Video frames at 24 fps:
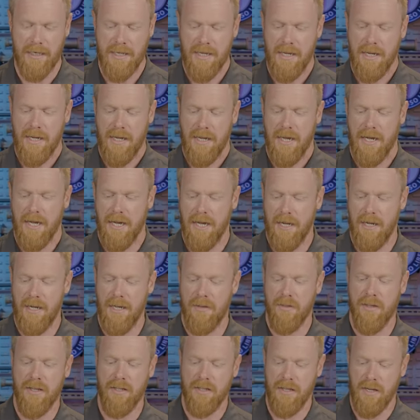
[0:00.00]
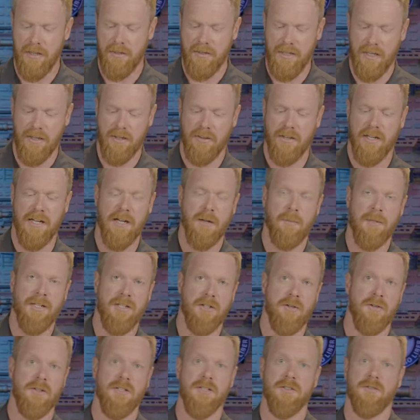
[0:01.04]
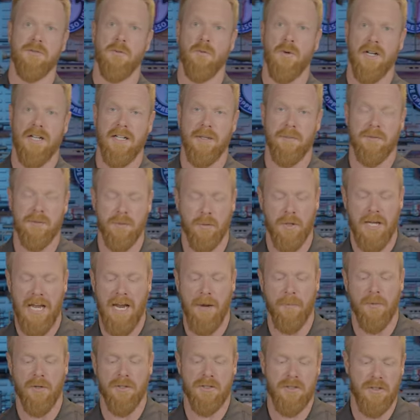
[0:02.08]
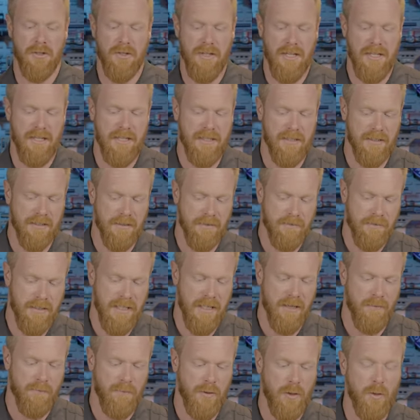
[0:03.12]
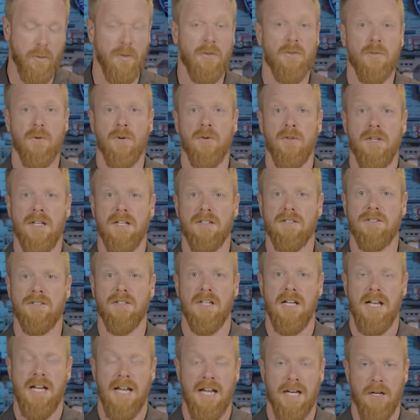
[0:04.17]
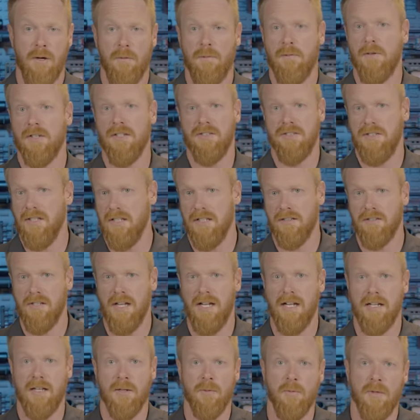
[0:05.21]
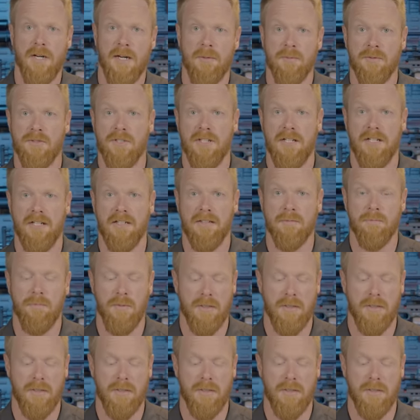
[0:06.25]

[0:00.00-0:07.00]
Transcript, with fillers: Mm-hmm. Uh, and then the other thing I'll be doing is rigging up some cameras so that you can get a view through this and hopefully see exactly what I'm seeing.